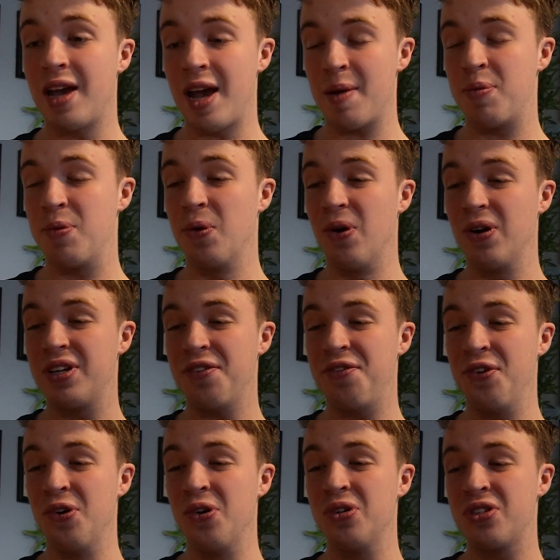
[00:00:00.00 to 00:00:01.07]
Yep,
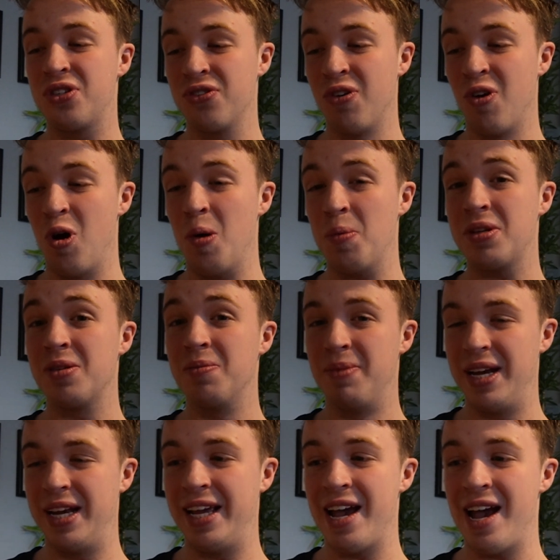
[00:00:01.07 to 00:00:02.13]
waterfalls, drops,
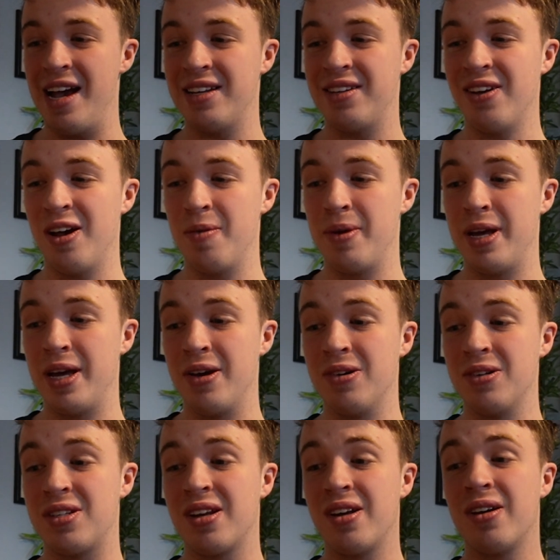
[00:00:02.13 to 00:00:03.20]
mini airtime
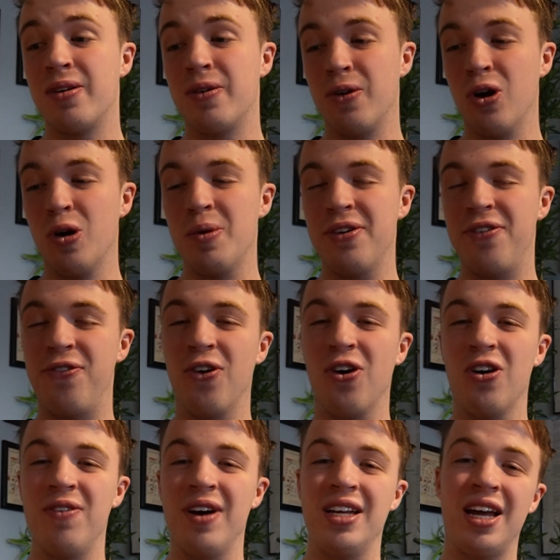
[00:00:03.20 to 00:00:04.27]
hills, all
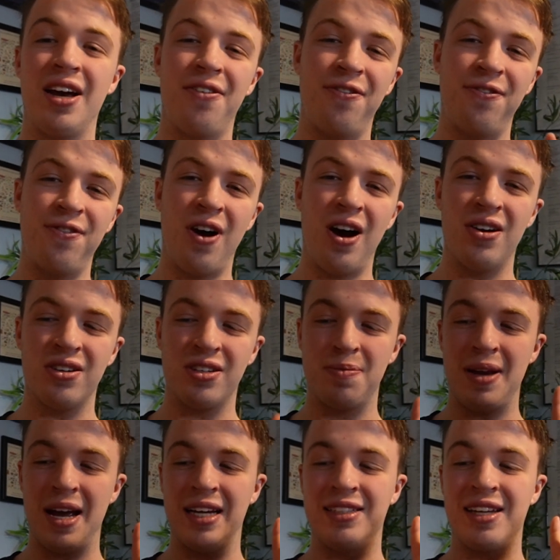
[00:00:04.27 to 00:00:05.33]
before then that final
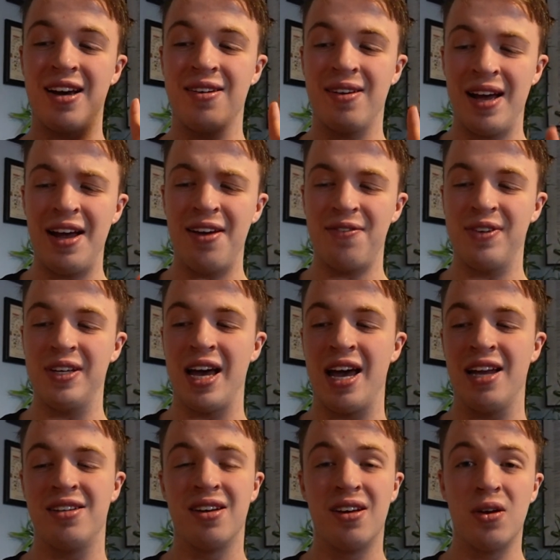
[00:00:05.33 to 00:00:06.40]
splashdown at the
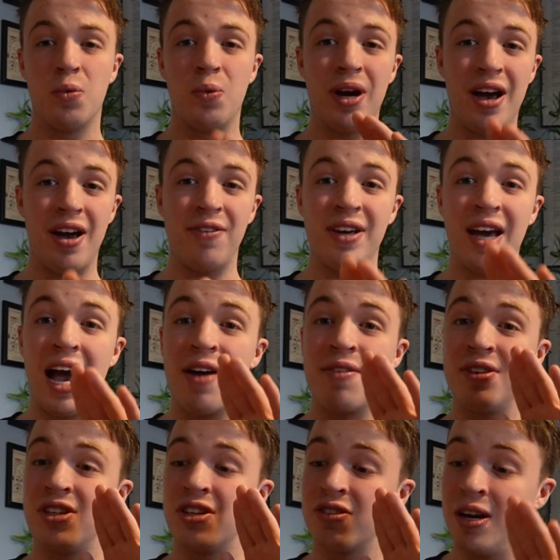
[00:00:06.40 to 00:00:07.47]
end, where if you
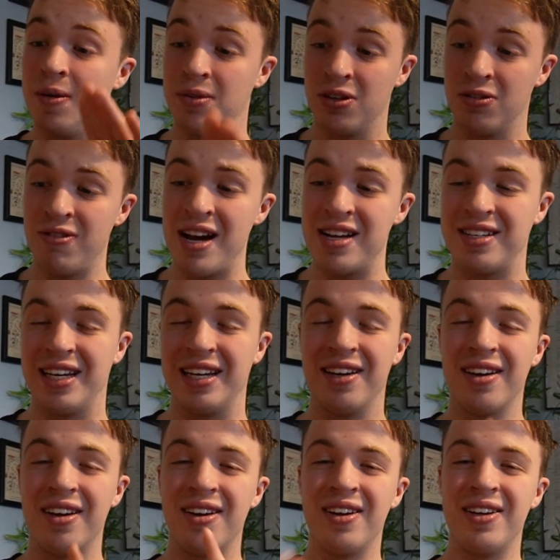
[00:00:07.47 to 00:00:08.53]
haven't screamed
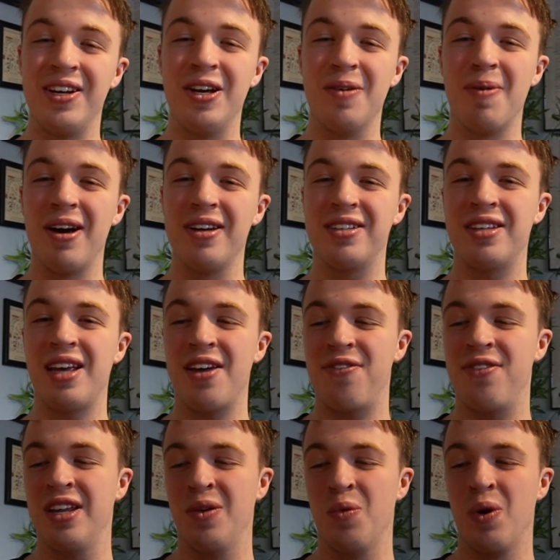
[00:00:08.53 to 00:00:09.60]
already, you most
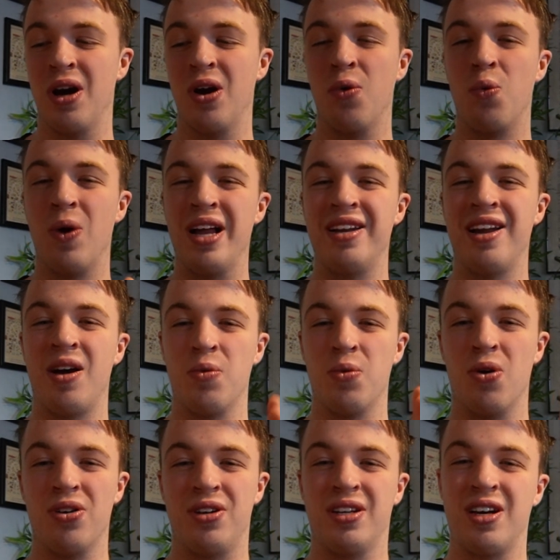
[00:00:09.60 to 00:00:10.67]
definitely will when that
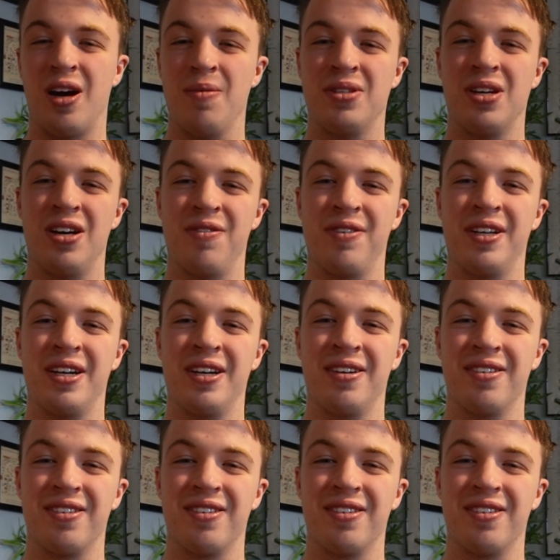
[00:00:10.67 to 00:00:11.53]
water comes over you.